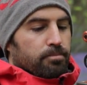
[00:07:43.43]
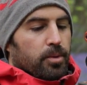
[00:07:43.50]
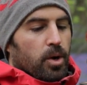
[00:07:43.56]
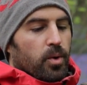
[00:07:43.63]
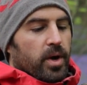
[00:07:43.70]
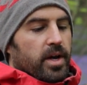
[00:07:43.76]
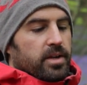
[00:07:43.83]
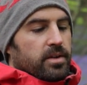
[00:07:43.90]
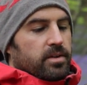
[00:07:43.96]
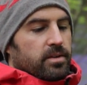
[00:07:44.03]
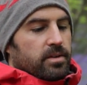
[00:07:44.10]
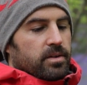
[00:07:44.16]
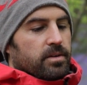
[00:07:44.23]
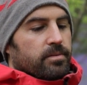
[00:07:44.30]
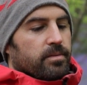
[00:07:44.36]
bowl head,
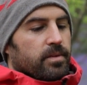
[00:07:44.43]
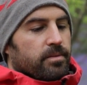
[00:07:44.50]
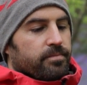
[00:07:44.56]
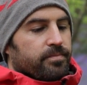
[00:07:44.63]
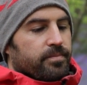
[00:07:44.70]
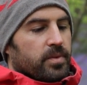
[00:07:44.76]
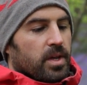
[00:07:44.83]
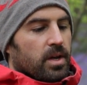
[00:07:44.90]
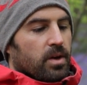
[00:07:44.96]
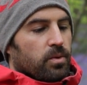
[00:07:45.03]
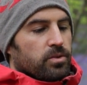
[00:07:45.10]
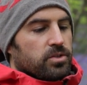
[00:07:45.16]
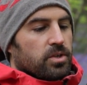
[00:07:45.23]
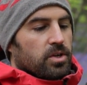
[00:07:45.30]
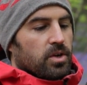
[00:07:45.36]

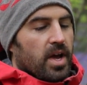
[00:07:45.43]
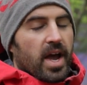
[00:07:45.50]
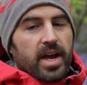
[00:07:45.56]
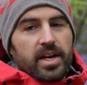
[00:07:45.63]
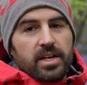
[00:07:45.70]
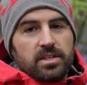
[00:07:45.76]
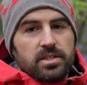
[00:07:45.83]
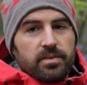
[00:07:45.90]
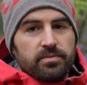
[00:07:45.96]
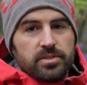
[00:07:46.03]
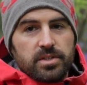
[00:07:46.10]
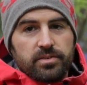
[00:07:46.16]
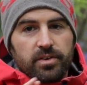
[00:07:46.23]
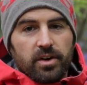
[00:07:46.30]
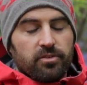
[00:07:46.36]
so any
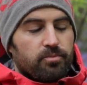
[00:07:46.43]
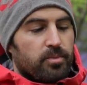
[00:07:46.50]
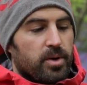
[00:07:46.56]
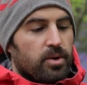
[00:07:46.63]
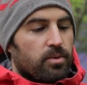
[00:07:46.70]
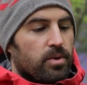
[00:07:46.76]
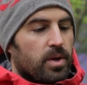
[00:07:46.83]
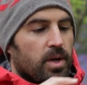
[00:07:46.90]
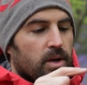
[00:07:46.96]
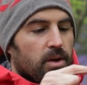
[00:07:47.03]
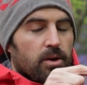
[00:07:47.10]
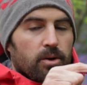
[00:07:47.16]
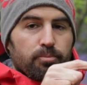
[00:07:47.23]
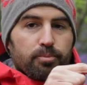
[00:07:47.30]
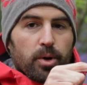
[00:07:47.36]
75mm
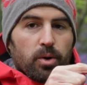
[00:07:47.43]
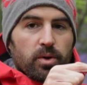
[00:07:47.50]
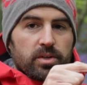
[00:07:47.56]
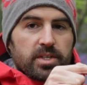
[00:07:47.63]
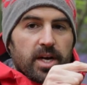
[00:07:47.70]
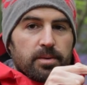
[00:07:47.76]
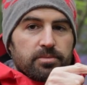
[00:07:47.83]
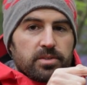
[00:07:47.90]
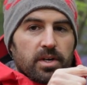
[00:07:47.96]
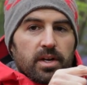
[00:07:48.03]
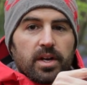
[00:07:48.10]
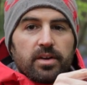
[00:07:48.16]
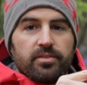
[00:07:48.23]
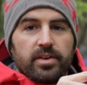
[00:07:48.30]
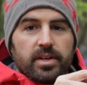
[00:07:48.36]
bowl adapter,
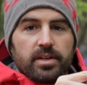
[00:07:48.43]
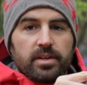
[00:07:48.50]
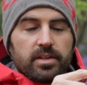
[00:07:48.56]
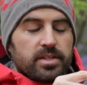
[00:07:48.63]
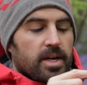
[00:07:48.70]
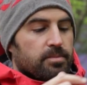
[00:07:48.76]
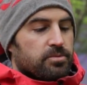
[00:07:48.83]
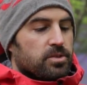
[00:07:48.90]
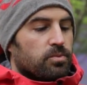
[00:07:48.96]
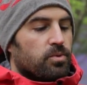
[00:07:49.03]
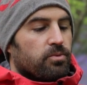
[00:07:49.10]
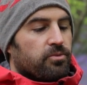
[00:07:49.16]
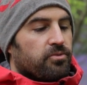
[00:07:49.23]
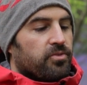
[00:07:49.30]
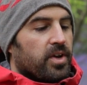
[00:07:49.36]
leveling adapter,
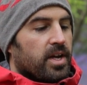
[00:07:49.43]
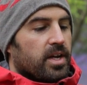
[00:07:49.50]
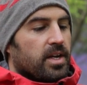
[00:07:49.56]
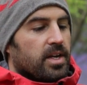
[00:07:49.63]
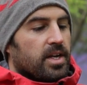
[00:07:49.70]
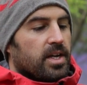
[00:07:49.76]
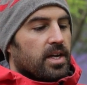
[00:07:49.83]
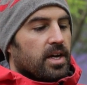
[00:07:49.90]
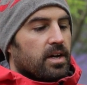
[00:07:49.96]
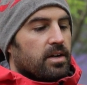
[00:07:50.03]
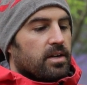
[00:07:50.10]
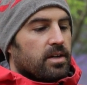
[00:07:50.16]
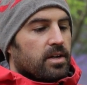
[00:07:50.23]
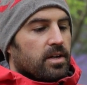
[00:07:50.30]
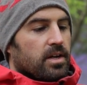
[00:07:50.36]
will fit in here.
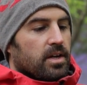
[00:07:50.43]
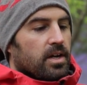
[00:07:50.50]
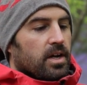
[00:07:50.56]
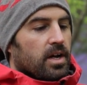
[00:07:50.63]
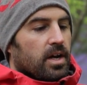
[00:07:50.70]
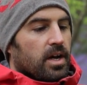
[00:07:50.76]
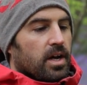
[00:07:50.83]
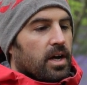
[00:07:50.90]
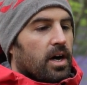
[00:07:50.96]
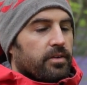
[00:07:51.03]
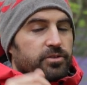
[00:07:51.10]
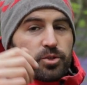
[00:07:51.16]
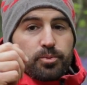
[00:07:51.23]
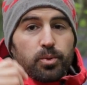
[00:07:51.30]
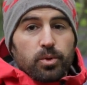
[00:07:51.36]

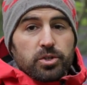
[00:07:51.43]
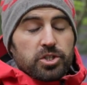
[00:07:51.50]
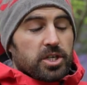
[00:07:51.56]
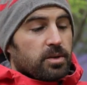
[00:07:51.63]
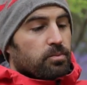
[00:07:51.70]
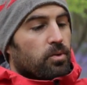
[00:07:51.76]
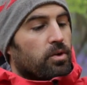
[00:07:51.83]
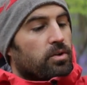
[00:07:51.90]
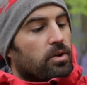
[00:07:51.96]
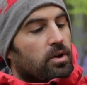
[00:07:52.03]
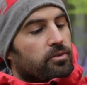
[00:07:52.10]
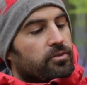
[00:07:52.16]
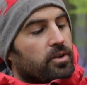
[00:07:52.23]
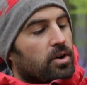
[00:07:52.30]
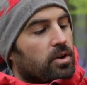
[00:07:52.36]
I've just bought a cheap one
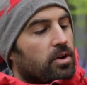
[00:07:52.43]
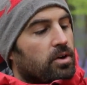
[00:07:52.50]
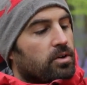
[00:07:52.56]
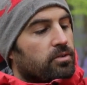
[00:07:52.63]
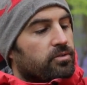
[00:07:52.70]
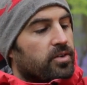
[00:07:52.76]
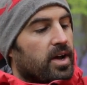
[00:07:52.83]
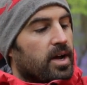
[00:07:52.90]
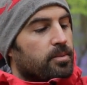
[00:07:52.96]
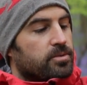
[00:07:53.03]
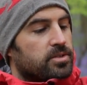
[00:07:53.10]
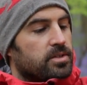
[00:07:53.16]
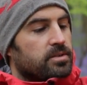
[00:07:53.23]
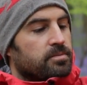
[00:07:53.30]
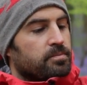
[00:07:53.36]
off of
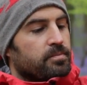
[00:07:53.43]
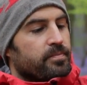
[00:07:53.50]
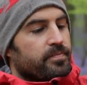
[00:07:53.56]
Amazon